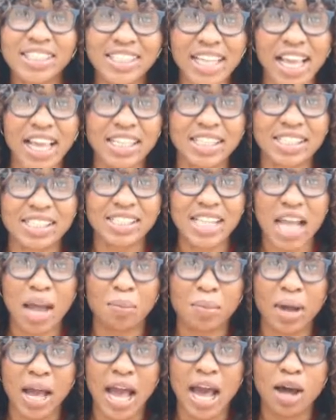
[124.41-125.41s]
They
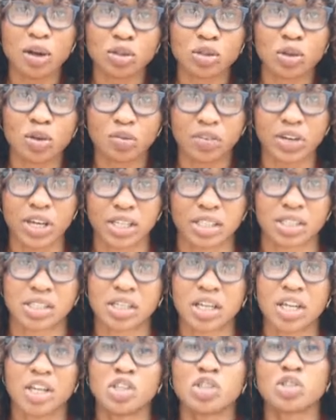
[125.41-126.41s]
snap out of it.
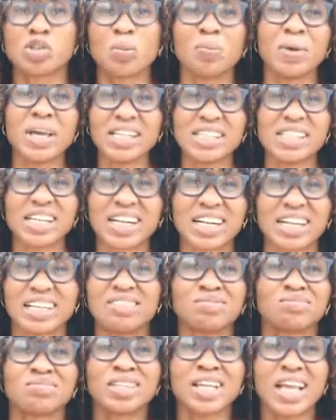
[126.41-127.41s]
So
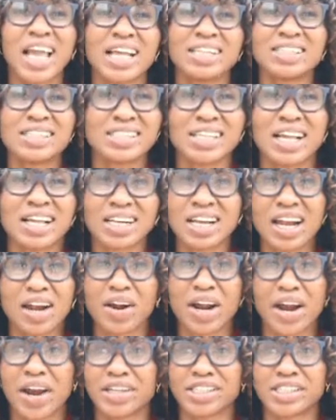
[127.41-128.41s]
basically, existential
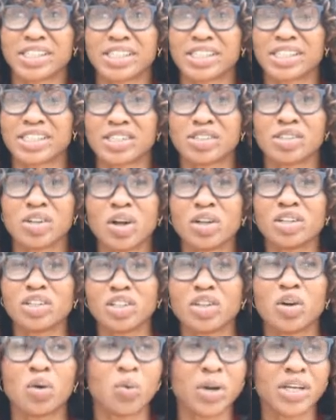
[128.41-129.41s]
crisis is not,
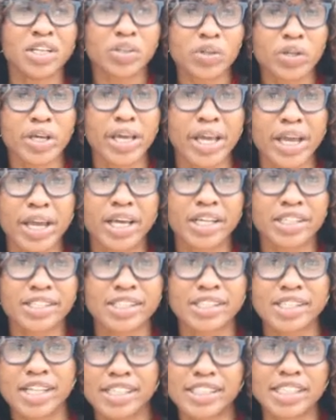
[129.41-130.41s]
you know, when you hear
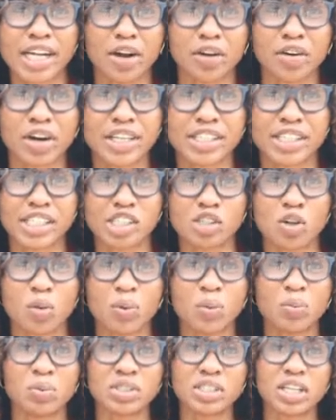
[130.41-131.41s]
existential crisis, some
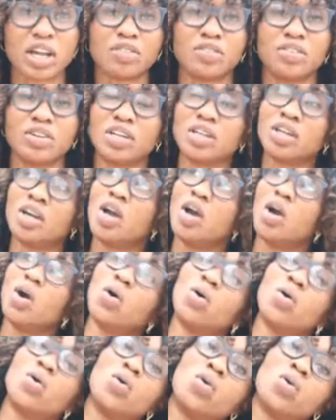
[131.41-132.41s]
people start feeling,
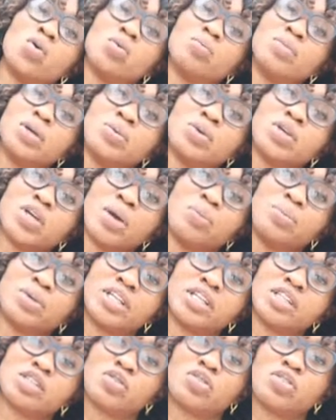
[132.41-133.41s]
oh, maybe you are
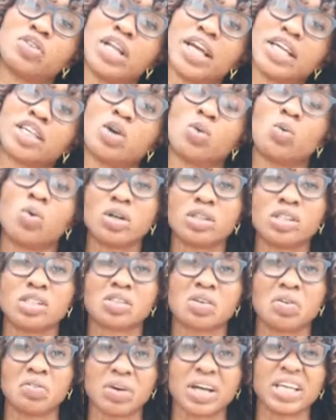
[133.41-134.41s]
beginning to feel like your world
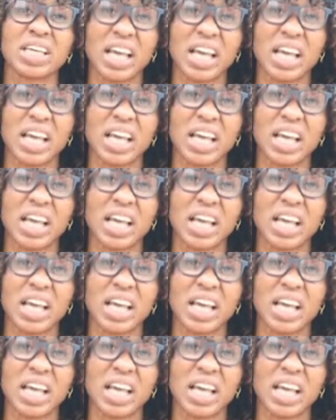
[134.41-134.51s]
is over.